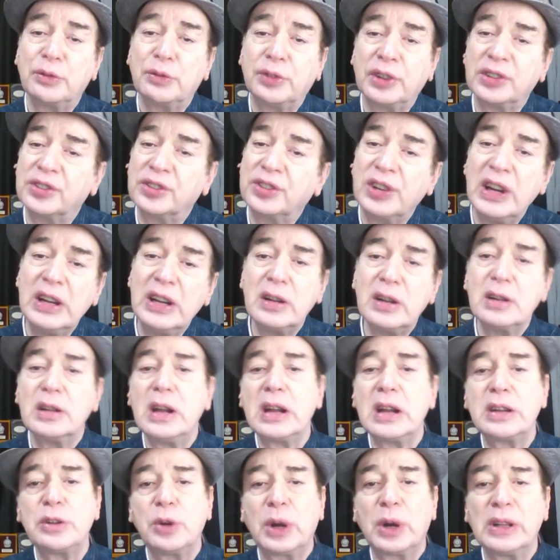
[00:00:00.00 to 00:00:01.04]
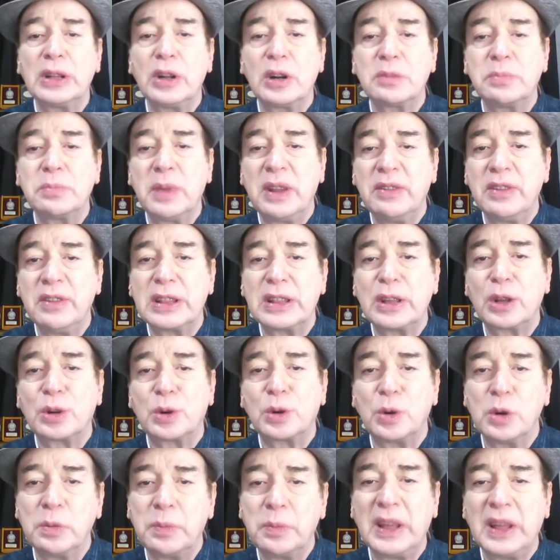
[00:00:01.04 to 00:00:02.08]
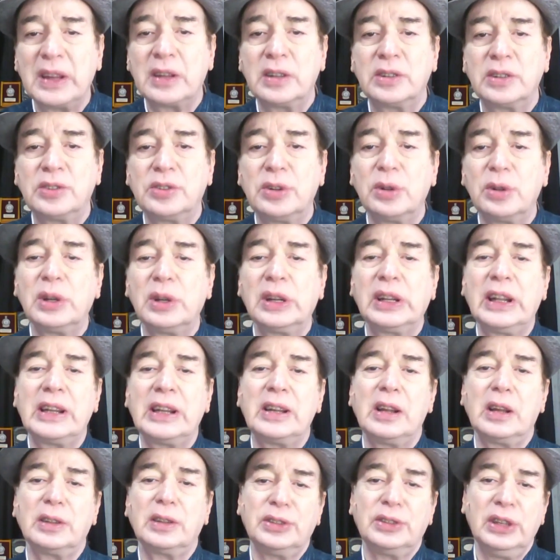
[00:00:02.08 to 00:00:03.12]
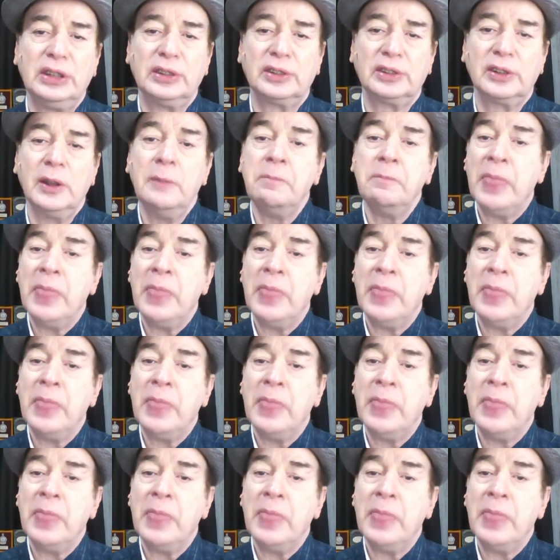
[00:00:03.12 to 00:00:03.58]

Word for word: frustrated that you cannot be with your old parents during their last days